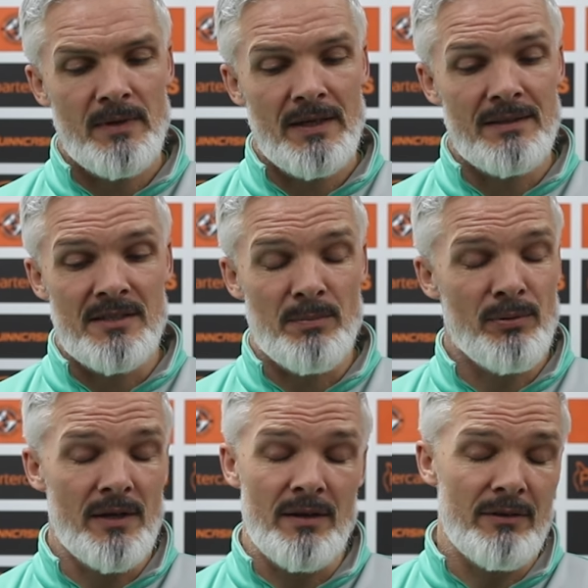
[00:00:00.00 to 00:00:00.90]
And he's a
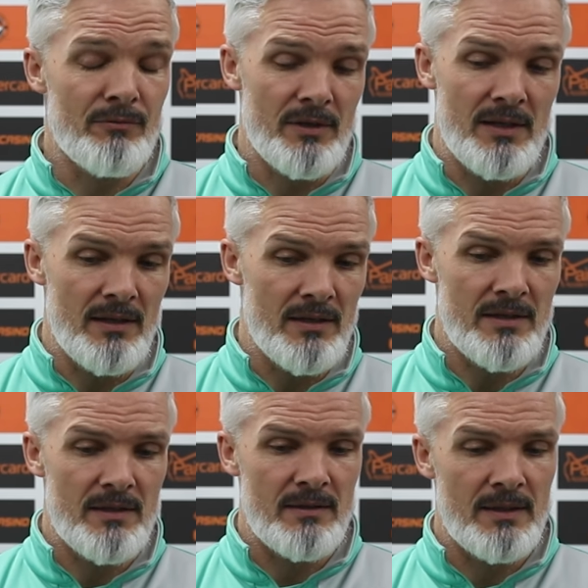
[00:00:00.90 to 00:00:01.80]
player I really
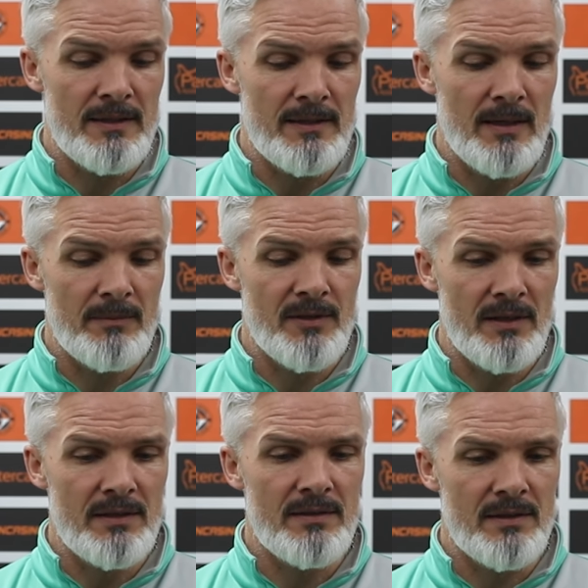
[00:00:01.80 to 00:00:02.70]
like, and I'm
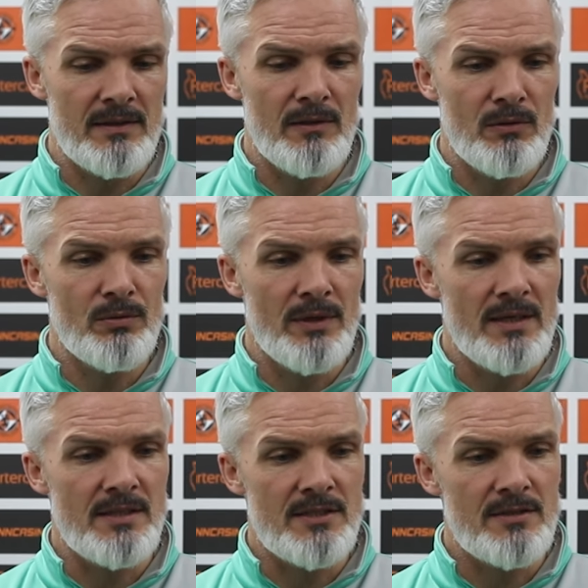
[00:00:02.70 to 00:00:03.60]
delighted that the loan
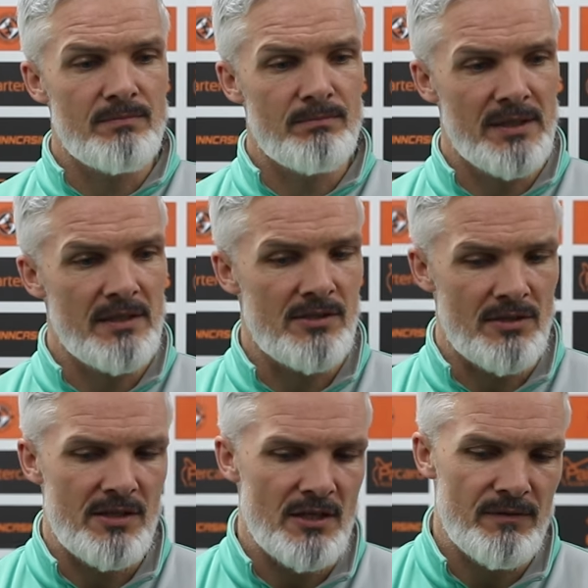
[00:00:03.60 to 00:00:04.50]
has been as
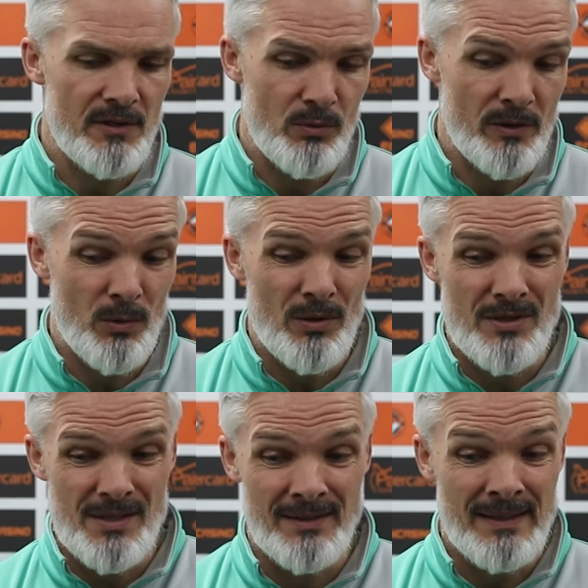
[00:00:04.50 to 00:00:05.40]
successful as what it
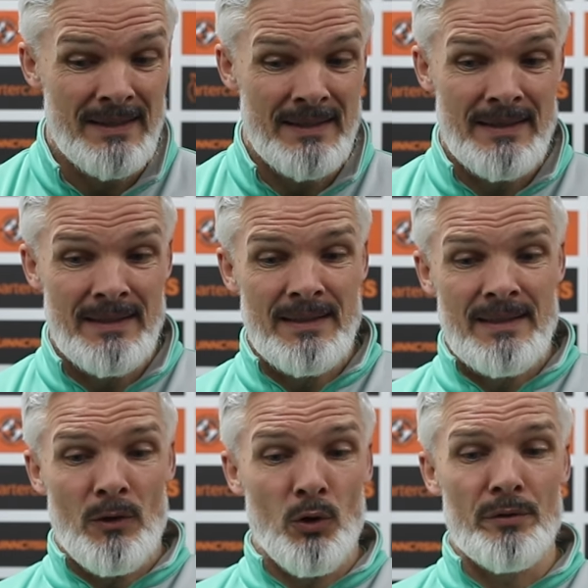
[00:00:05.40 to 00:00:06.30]
was. And
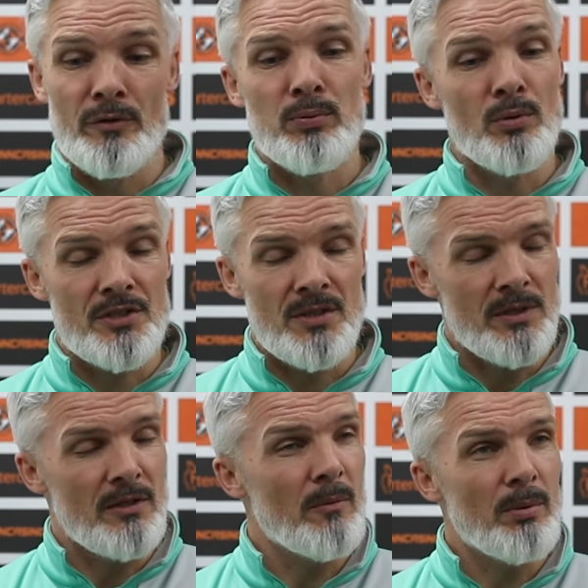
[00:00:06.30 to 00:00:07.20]
all the reports that
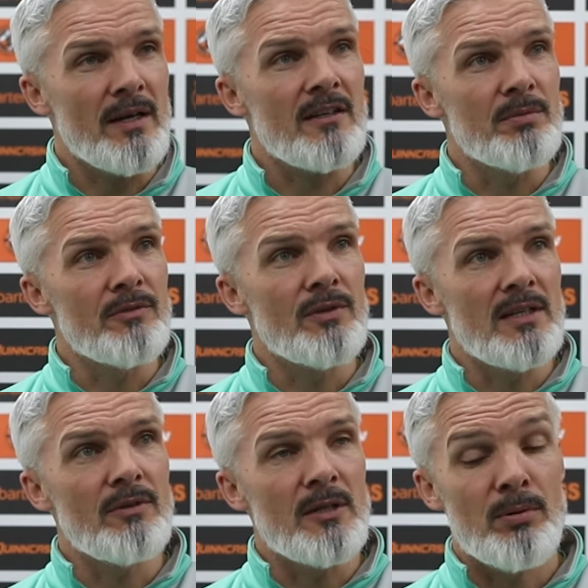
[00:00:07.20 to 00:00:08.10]
we got back have been
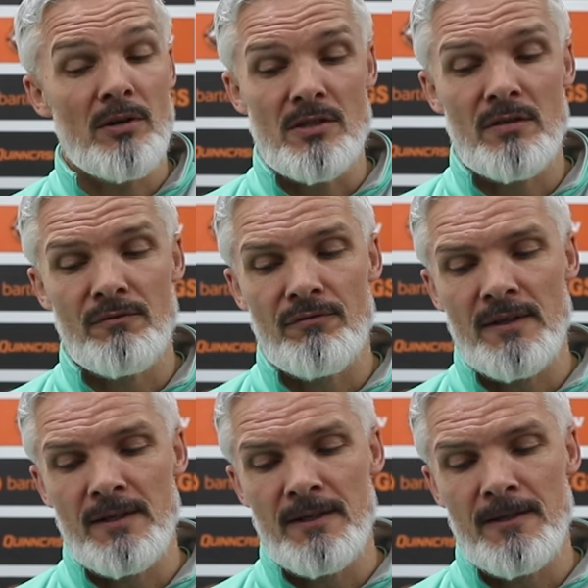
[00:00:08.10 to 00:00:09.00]
really, really positive.
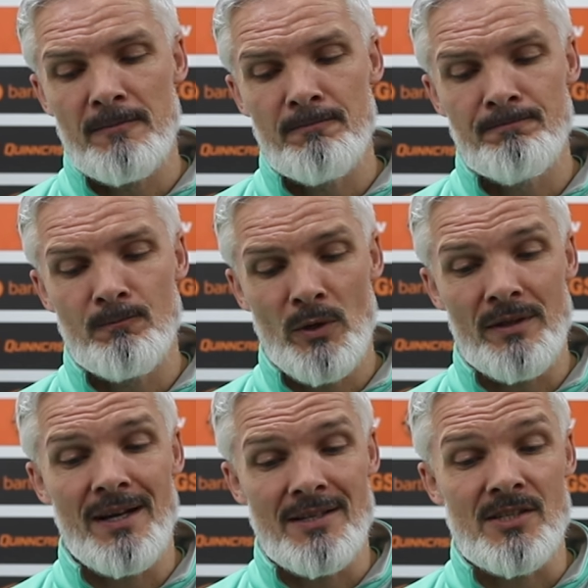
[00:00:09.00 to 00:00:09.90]
And
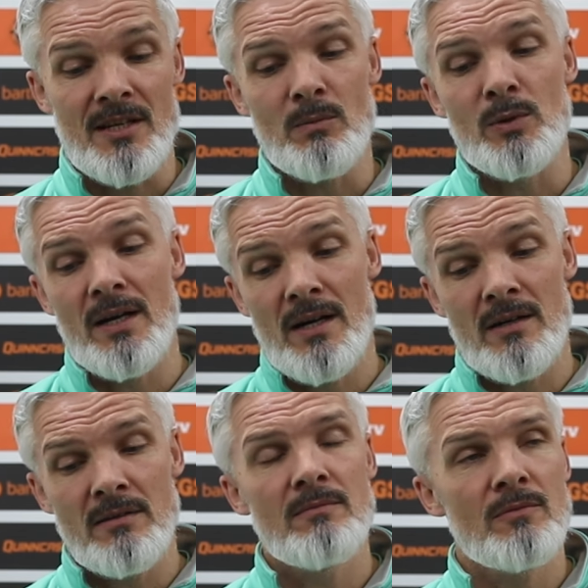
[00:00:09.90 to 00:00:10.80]
with that said, we
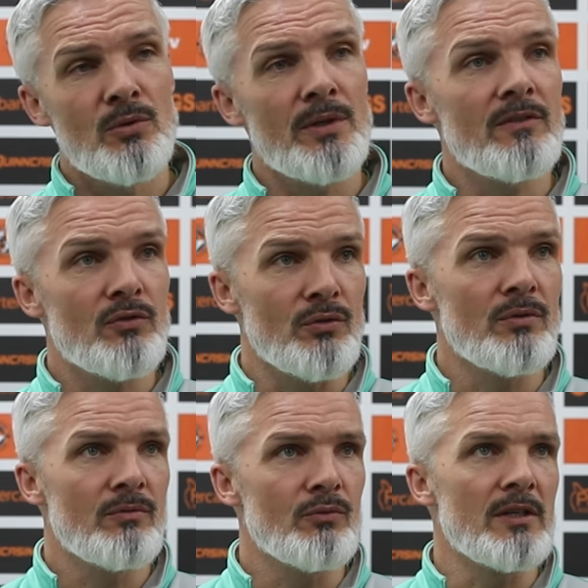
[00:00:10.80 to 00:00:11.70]
are going
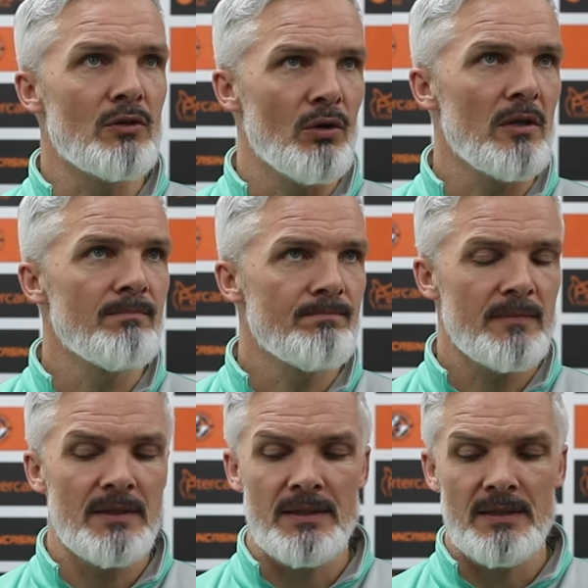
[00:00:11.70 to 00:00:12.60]
to recall
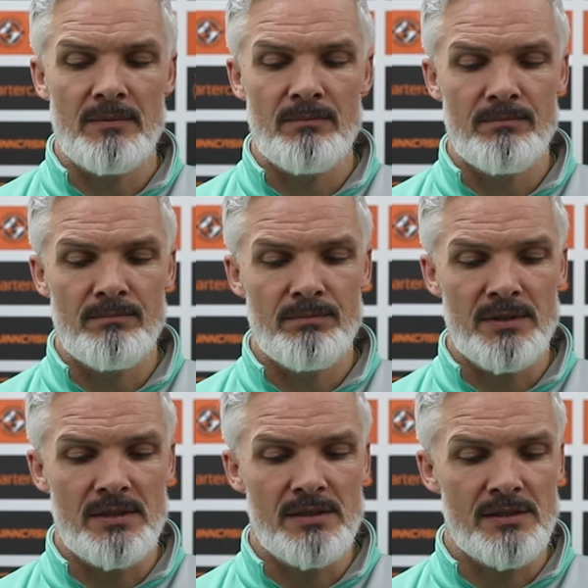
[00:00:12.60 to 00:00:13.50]
him
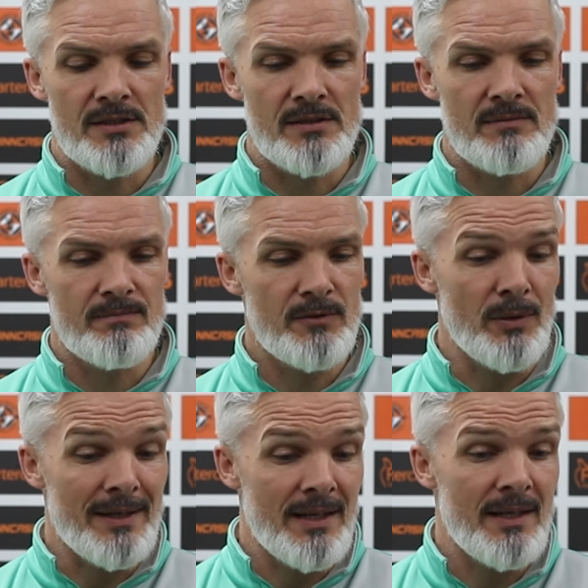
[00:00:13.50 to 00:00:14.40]
because, you
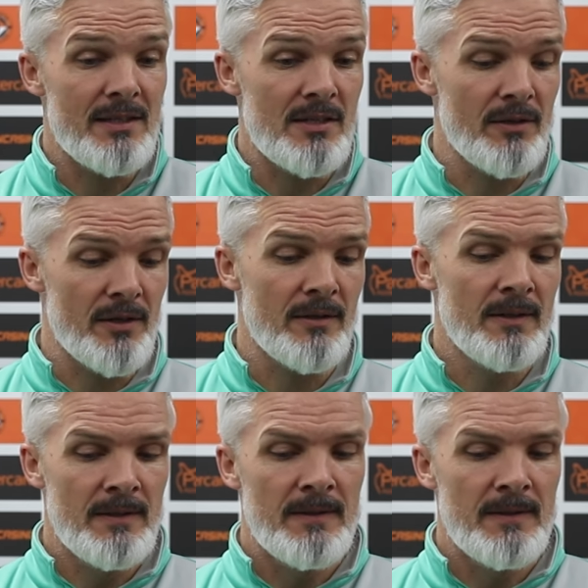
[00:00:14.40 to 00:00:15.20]
know, again, he's another